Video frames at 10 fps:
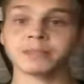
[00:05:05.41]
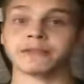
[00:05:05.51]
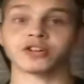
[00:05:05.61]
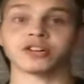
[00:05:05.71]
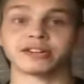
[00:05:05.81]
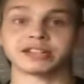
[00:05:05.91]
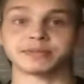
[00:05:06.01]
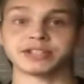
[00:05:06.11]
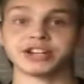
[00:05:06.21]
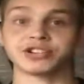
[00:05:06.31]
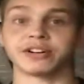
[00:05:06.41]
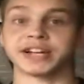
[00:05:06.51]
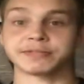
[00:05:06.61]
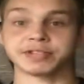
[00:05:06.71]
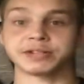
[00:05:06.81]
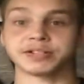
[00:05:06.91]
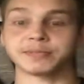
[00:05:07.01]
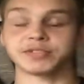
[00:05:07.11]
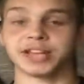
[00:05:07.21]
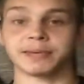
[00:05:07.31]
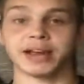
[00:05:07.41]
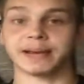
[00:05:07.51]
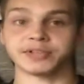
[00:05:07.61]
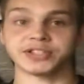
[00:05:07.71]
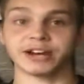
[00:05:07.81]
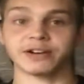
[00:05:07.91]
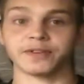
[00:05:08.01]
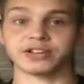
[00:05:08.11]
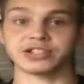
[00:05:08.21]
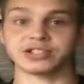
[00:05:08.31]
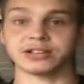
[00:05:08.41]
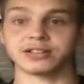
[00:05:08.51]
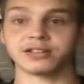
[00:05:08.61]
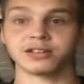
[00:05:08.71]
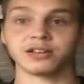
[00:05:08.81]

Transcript: But if you're non-dispensational, I guess we're still supposed to keep animal sacrifices then.